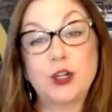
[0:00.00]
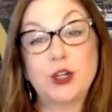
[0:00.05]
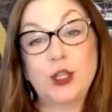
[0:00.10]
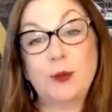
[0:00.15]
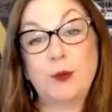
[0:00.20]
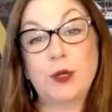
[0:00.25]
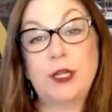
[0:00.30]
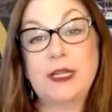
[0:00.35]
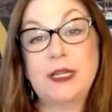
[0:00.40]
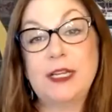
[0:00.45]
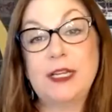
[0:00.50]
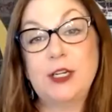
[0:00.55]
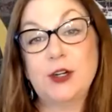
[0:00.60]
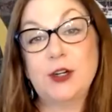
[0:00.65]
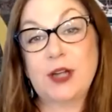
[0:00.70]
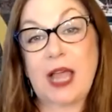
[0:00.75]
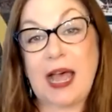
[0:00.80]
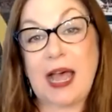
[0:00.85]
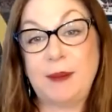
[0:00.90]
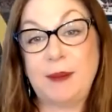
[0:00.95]
you put in your
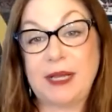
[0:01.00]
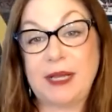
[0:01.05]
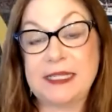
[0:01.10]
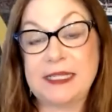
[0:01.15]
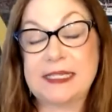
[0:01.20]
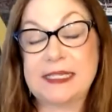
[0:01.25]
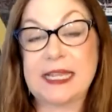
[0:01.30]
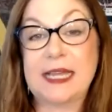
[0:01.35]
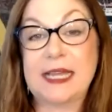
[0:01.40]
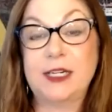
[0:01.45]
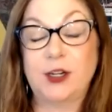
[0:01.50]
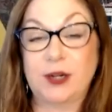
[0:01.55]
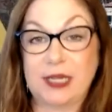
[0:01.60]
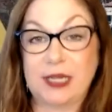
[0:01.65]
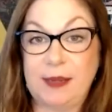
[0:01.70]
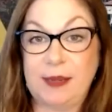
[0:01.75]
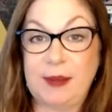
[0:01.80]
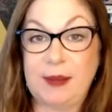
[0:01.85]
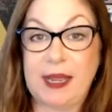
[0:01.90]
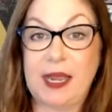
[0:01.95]
comments and your
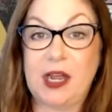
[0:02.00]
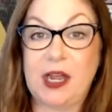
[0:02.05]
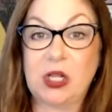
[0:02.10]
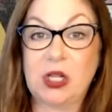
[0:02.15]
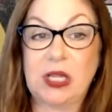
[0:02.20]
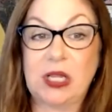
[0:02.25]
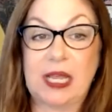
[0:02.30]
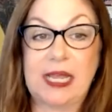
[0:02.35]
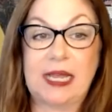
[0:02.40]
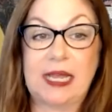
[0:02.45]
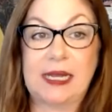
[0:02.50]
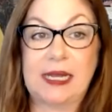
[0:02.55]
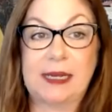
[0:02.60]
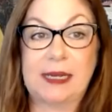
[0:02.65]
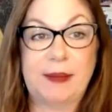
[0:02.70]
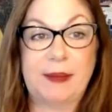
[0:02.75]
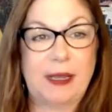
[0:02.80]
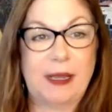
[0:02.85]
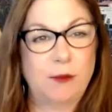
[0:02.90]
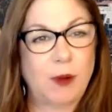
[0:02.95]
email.
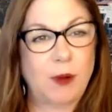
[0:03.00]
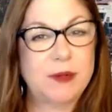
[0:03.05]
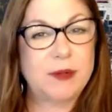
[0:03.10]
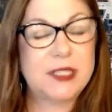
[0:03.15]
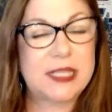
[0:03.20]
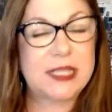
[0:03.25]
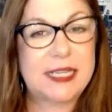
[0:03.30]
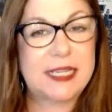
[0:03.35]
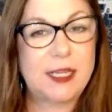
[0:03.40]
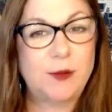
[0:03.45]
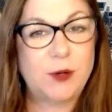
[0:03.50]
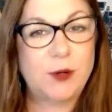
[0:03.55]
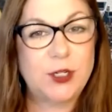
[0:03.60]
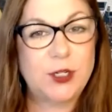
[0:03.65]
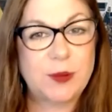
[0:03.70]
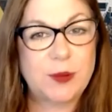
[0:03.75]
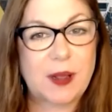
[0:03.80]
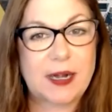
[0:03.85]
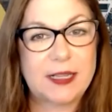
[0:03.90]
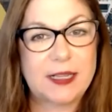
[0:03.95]
And what was the keyword you
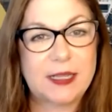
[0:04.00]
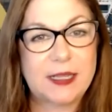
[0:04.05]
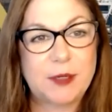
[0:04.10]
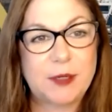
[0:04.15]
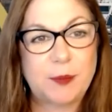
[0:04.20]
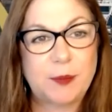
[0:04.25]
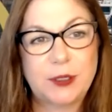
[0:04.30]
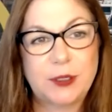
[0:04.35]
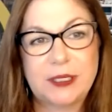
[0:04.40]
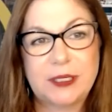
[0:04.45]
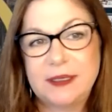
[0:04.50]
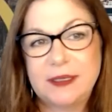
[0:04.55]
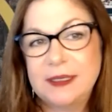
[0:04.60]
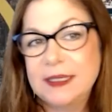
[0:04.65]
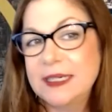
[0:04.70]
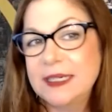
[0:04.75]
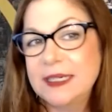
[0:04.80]
wanted them to put?